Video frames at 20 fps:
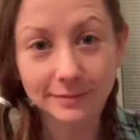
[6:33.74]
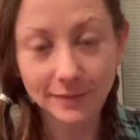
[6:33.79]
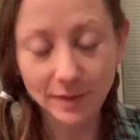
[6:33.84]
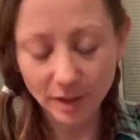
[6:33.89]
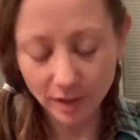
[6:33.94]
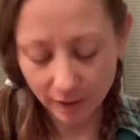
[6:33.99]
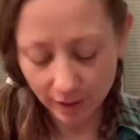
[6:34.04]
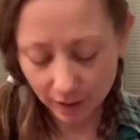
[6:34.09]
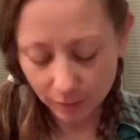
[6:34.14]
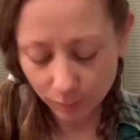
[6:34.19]
You
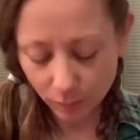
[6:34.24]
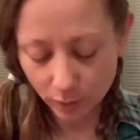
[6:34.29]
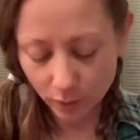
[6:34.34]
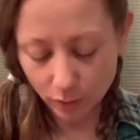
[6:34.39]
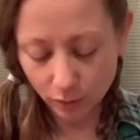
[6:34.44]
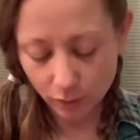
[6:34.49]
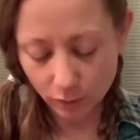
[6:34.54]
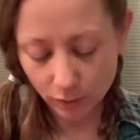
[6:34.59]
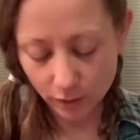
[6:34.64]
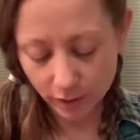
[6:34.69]
can
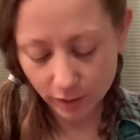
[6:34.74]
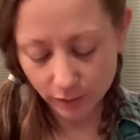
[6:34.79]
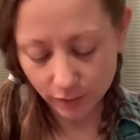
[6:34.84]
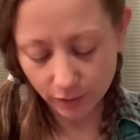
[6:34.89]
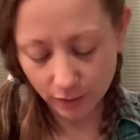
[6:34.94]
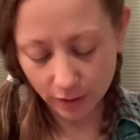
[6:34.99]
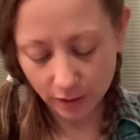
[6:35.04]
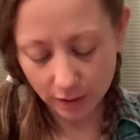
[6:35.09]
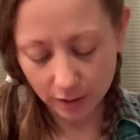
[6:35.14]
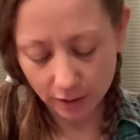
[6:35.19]
go as far
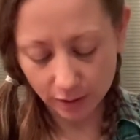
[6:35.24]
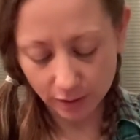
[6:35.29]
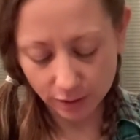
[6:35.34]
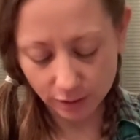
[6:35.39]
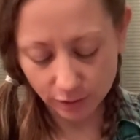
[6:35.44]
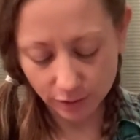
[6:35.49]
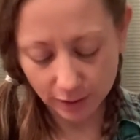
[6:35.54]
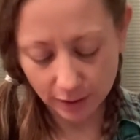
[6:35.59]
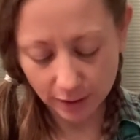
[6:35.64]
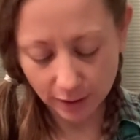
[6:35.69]
down as you
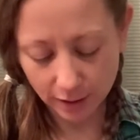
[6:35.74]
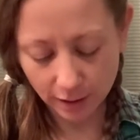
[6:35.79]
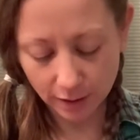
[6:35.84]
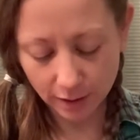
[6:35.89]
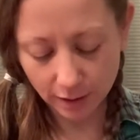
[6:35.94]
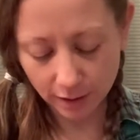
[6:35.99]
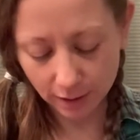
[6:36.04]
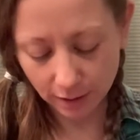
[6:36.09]
like.